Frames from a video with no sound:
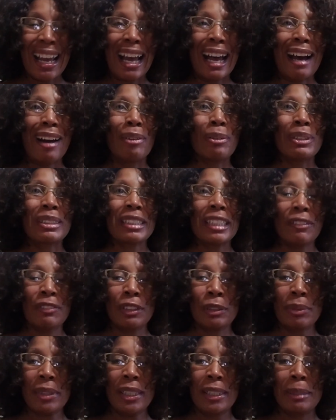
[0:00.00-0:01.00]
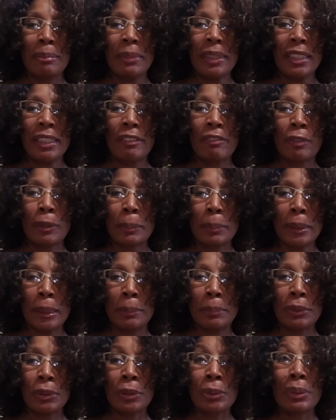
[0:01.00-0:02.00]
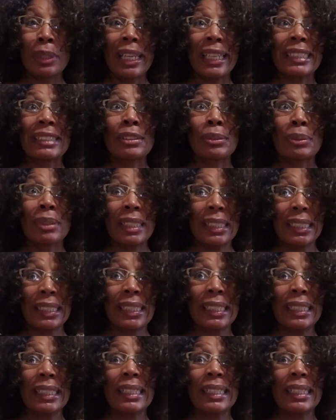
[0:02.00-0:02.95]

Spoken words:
I would definitely recommend it for people who like to think